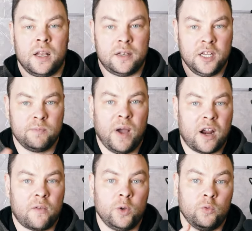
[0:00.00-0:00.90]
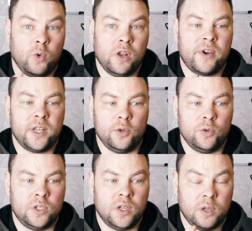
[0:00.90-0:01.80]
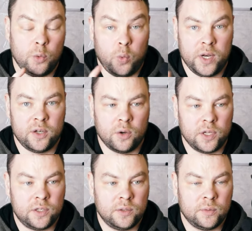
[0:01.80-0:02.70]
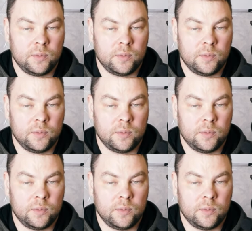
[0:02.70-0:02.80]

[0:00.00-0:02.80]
this microphone will reduce the wind noise.